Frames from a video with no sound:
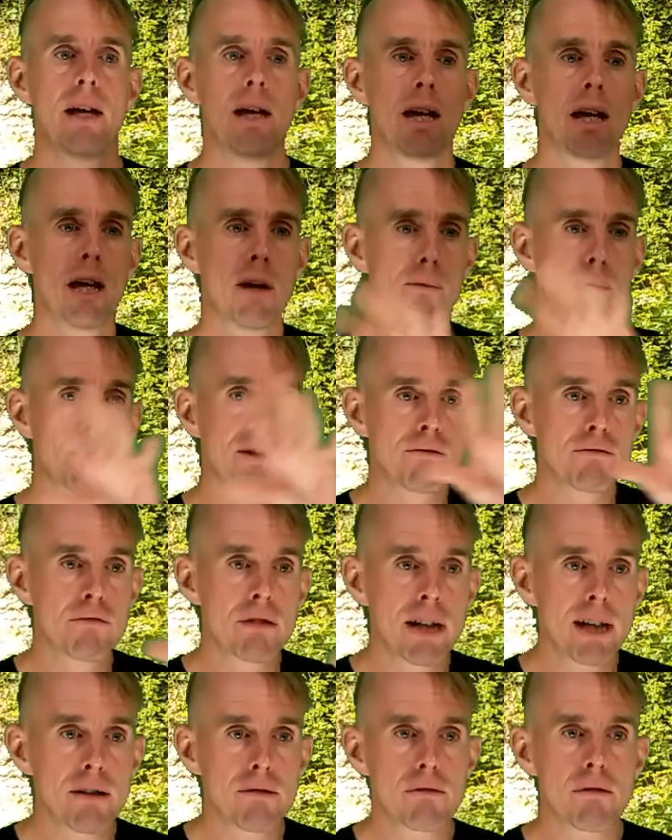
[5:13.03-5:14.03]
If we
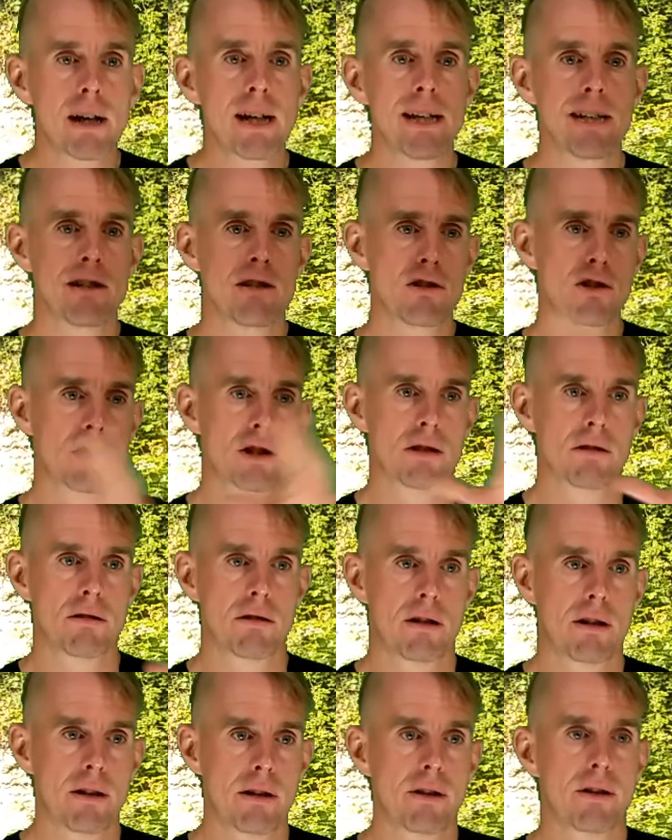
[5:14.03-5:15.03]
rearrange
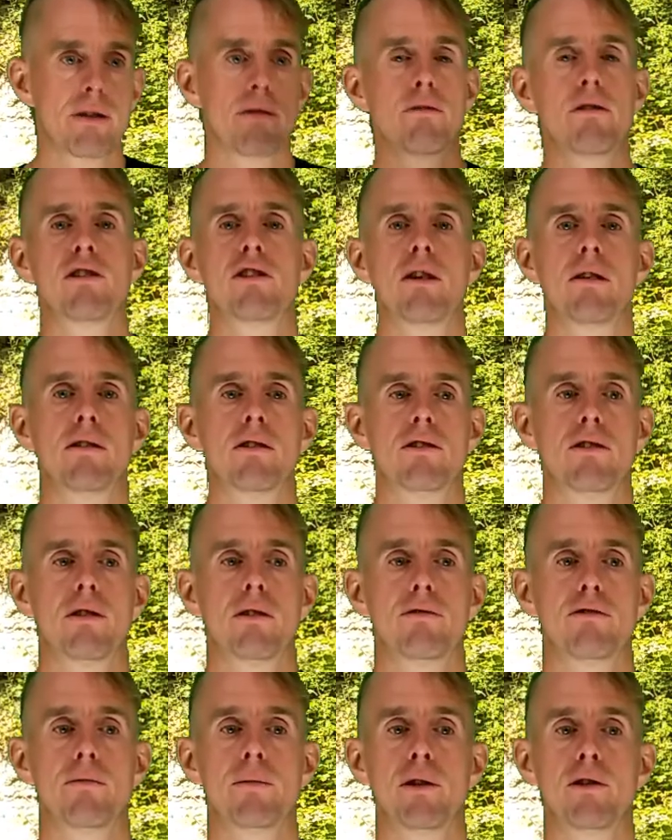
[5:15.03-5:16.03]
the results
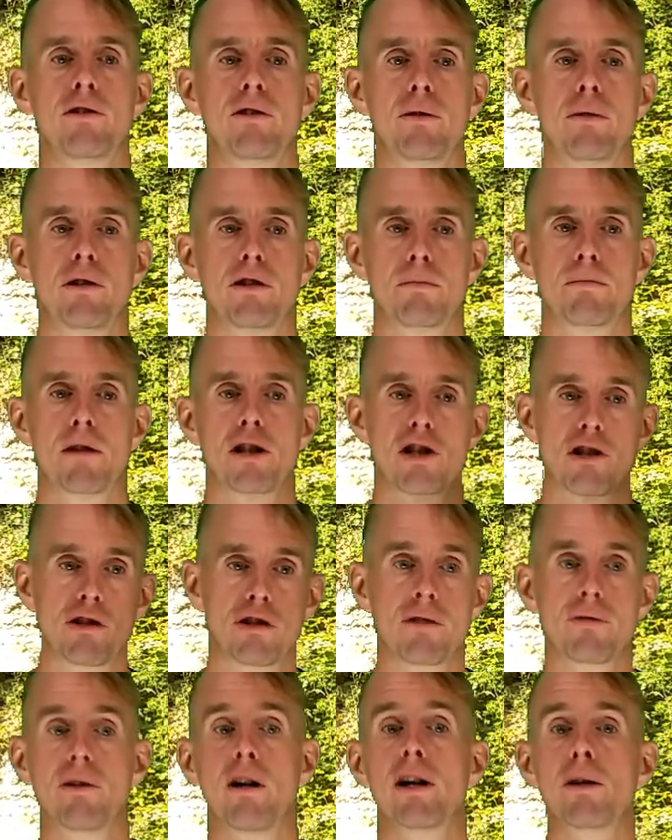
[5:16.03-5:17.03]
from those two expressions,
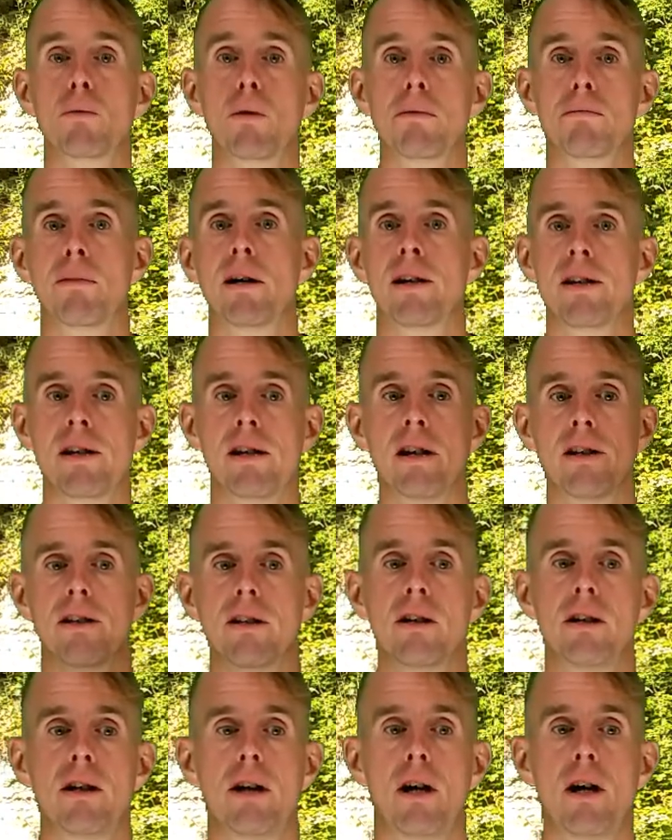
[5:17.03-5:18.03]
divide one by the
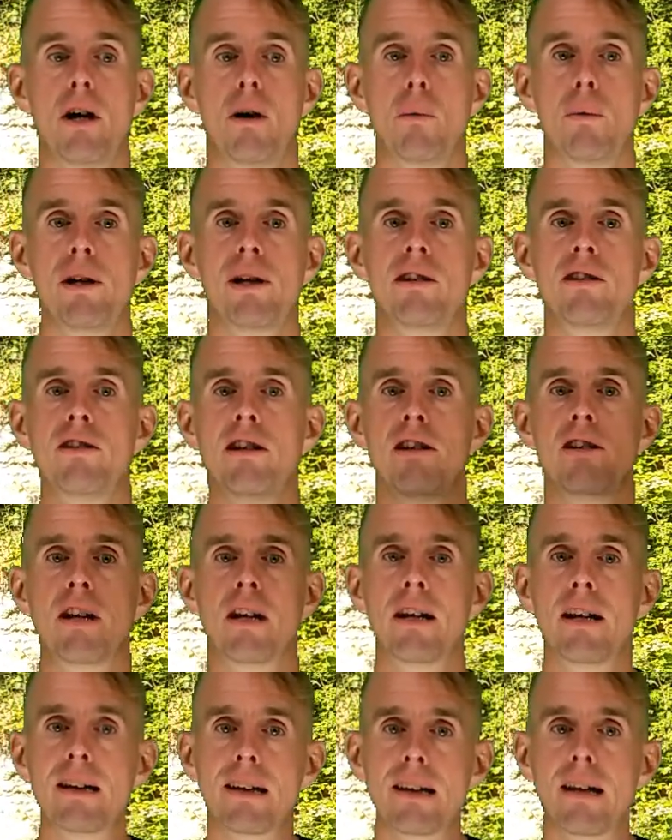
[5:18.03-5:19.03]
other, we can see that
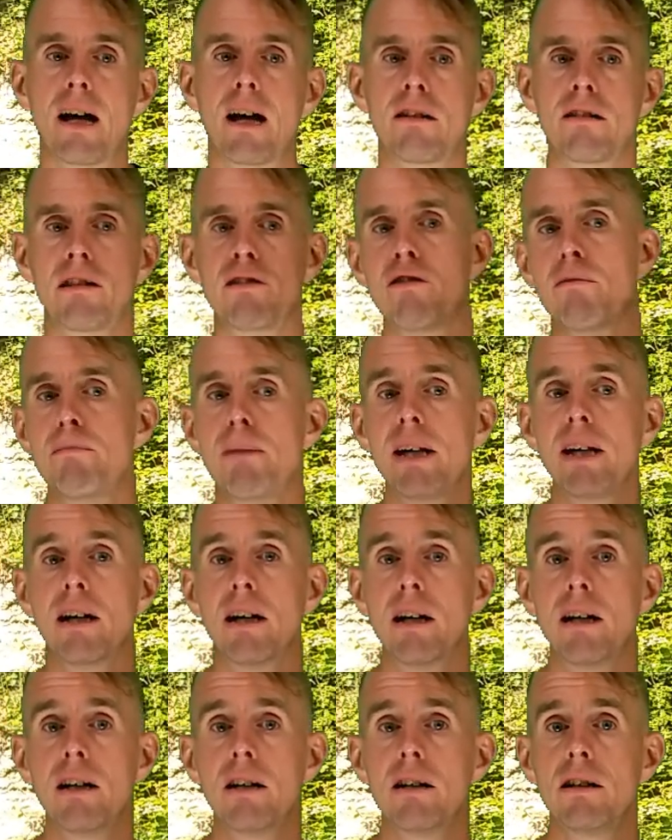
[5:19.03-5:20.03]
little r over big
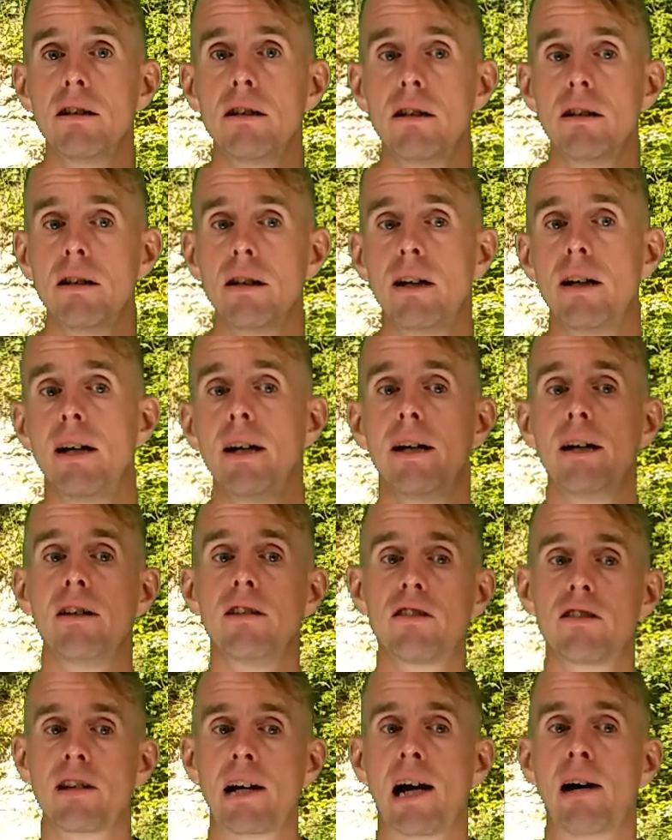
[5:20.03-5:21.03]
R is
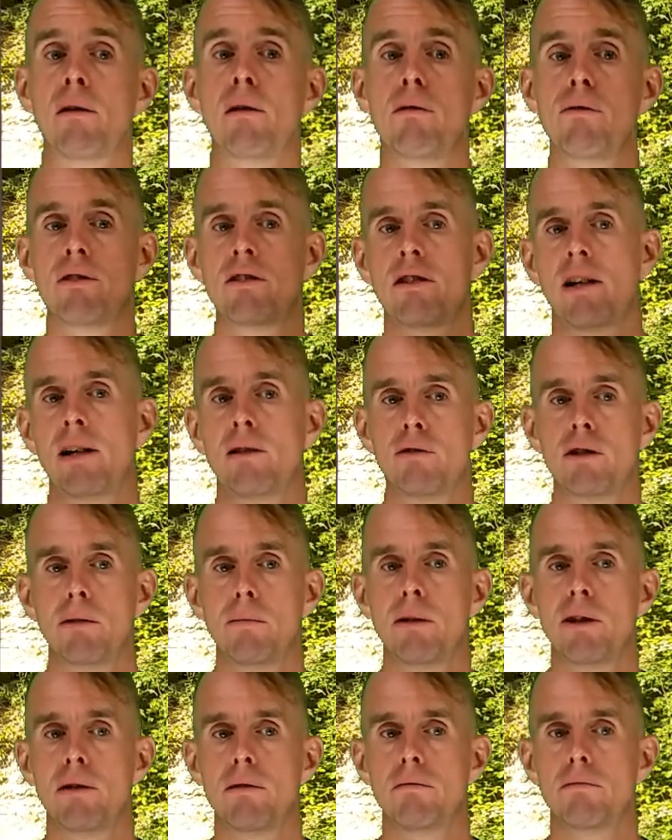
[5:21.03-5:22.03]
tau over tau
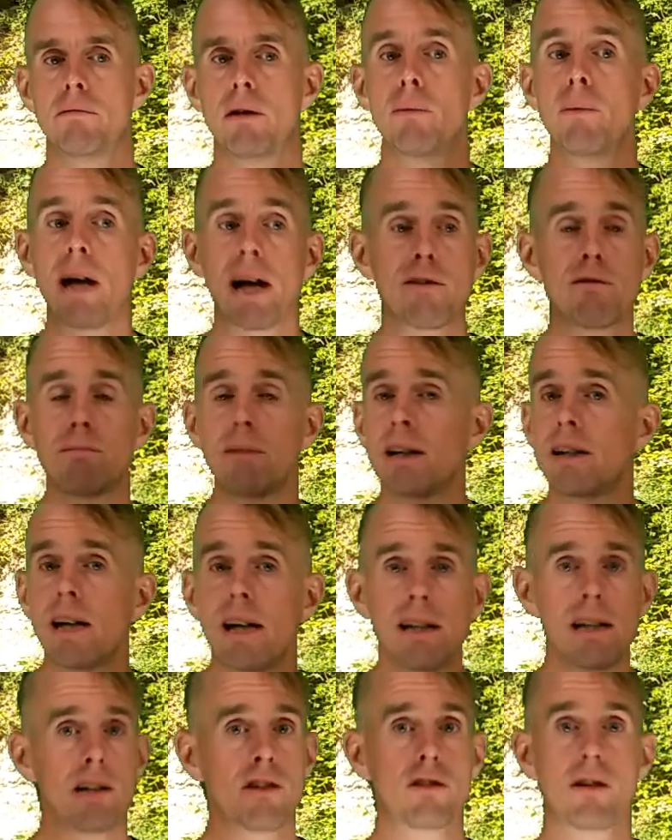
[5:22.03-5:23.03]
W. And we haven't made
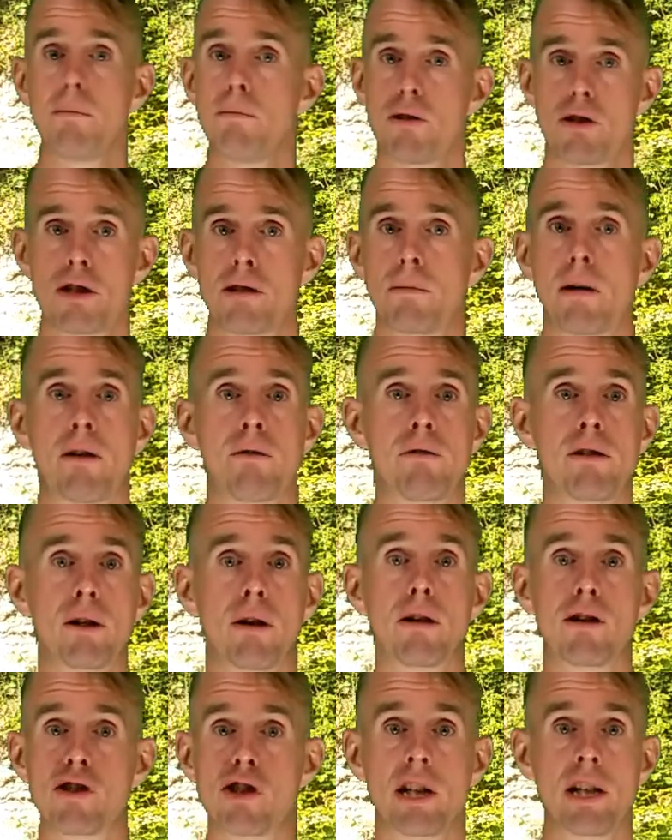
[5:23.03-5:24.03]
any assumption about
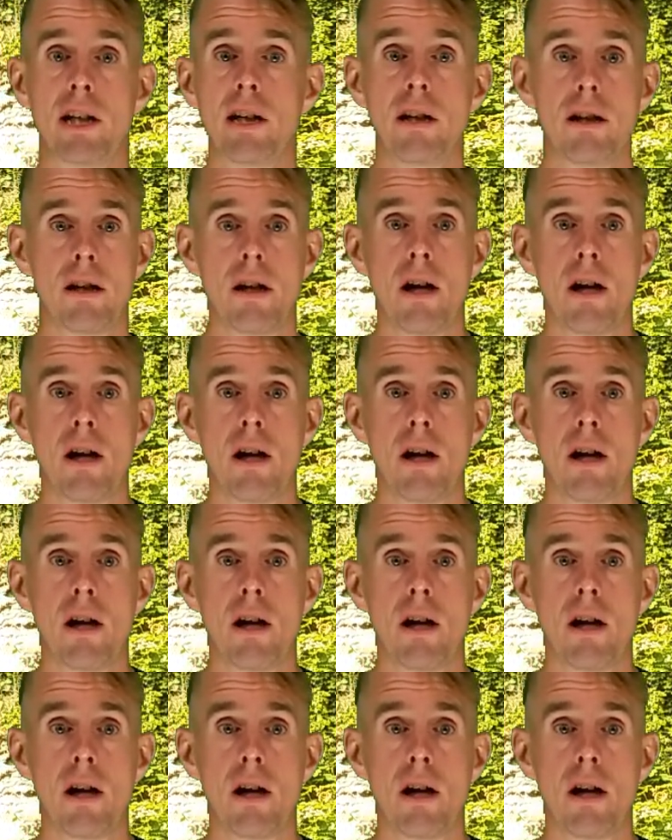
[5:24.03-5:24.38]
rheology here.